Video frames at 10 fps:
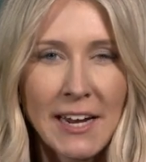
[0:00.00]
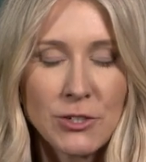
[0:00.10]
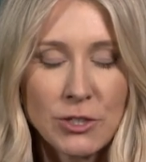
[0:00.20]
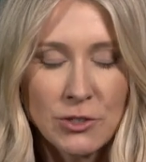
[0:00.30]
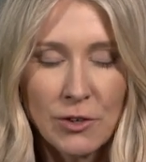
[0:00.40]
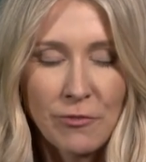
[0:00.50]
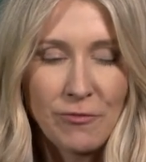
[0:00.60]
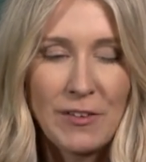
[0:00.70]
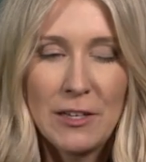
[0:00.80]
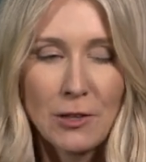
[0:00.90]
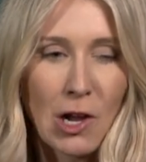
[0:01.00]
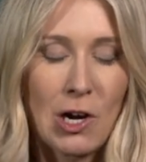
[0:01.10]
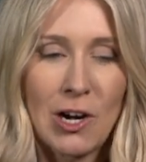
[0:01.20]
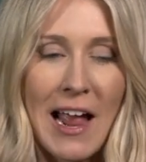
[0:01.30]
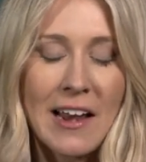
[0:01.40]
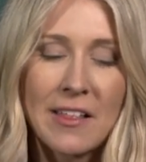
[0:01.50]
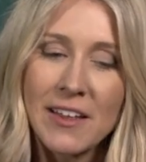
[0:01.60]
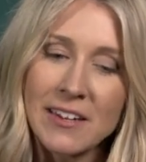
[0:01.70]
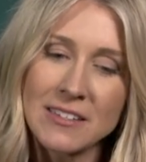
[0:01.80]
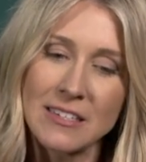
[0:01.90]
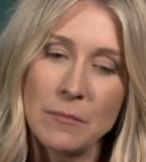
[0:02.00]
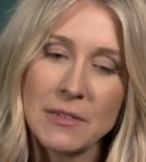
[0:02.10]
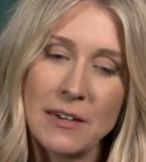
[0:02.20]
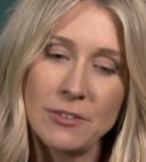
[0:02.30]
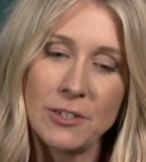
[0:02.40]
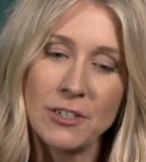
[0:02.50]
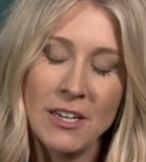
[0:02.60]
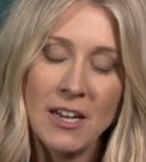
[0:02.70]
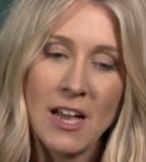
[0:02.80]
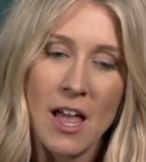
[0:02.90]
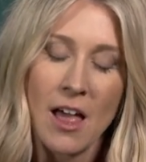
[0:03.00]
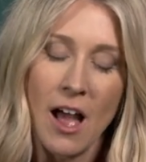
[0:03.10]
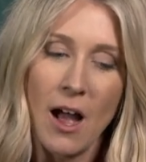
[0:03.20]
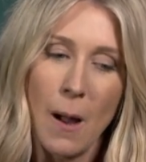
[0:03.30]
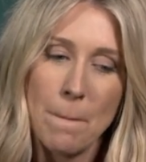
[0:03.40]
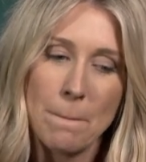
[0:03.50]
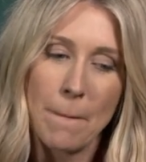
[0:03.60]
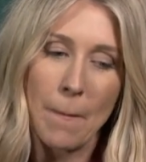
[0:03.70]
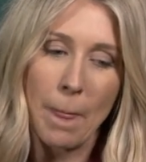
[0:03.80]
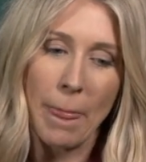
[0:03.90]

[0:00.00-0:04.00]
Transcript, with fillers: I could just sort of feel her, and I think on some level, um,